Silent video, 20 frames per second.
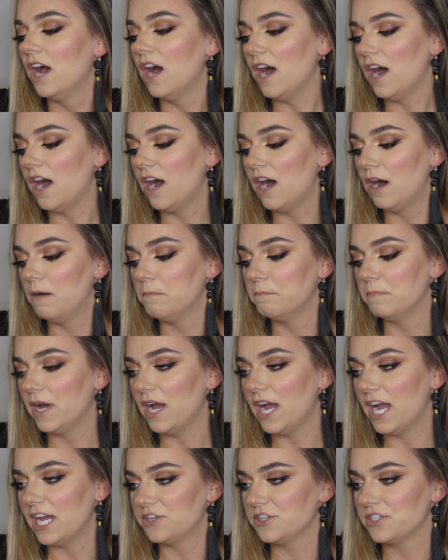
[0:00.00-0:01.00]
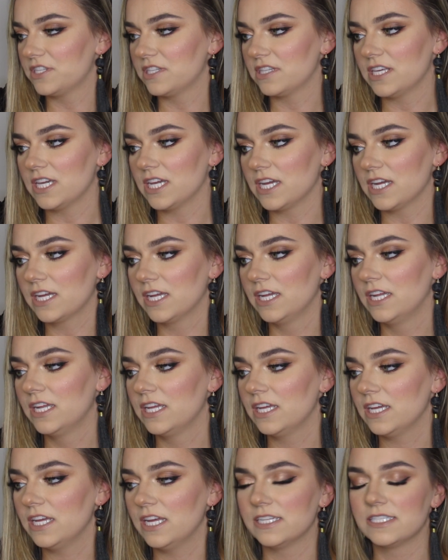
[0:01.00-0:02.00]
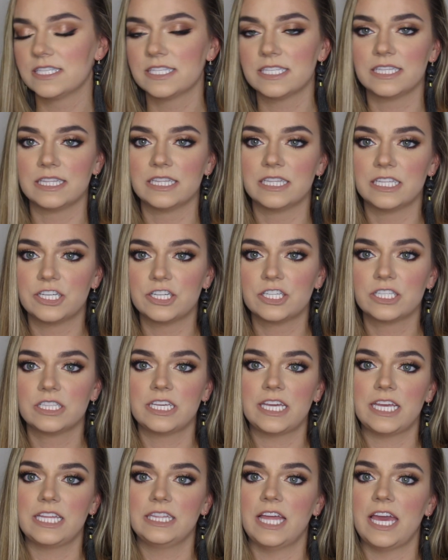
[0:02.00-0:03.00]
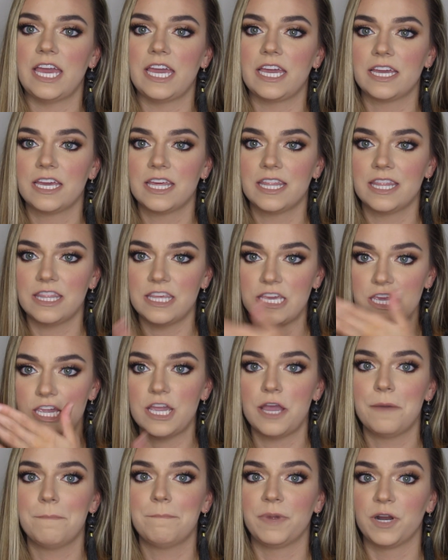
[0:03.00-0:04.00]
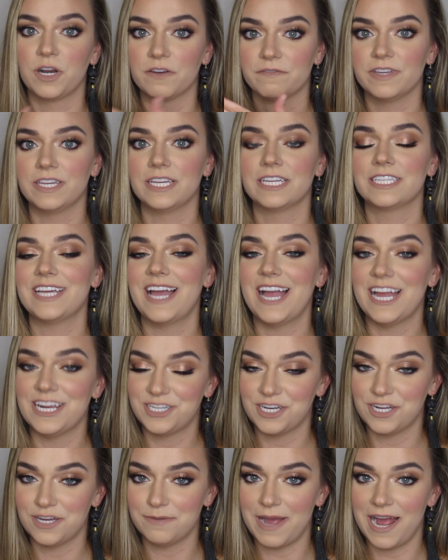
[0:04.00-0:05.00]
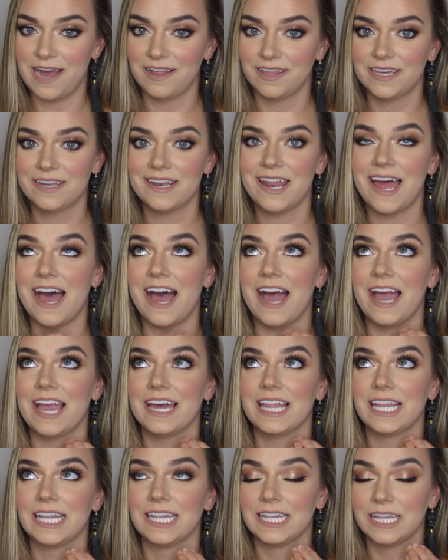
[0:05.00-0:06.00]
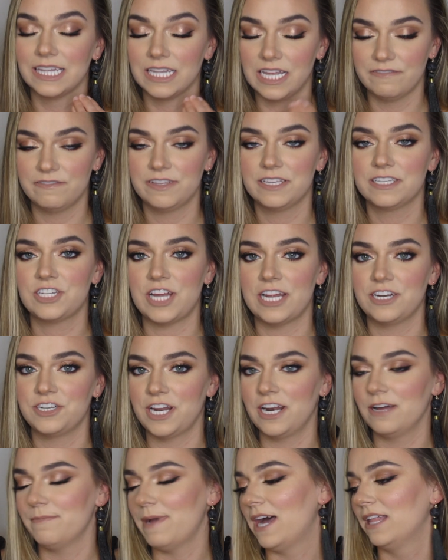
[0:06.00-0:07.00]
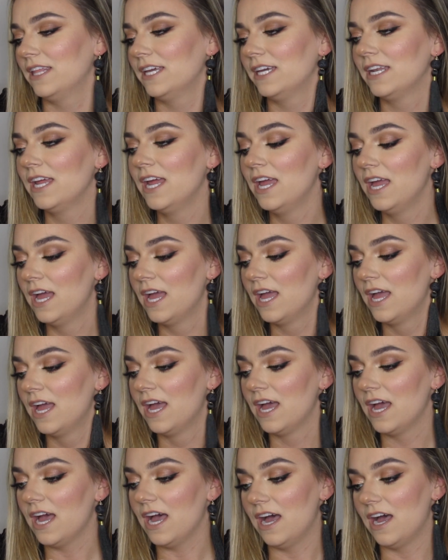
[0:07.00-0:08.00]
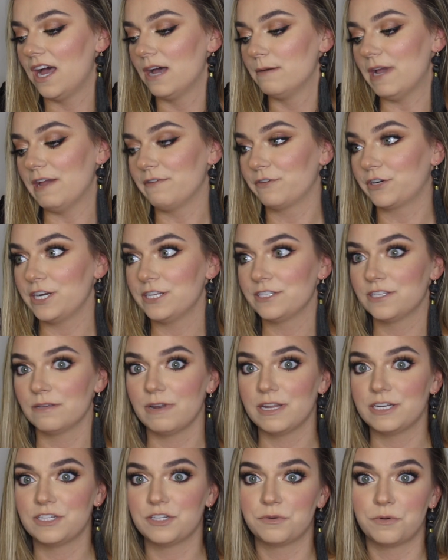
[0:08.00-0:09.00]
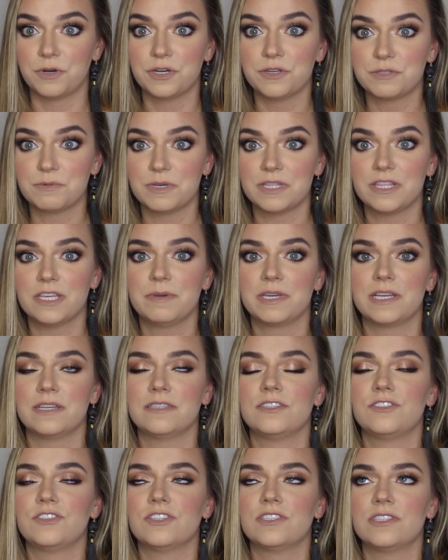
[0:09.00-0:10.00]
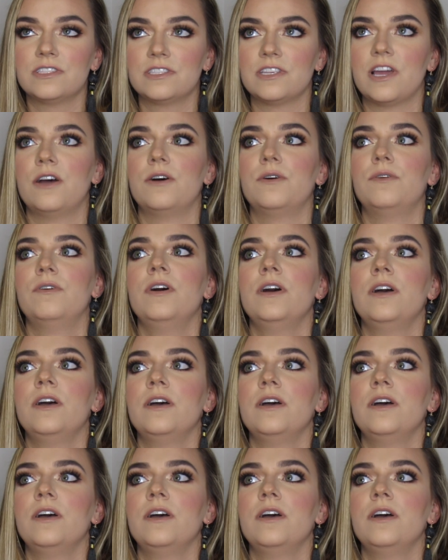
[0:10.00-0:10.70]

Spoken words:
I just think it's literally like the perfect eyeshadow palette. I love this eyeshadow palette. I've created so many tutorials with it because it's just so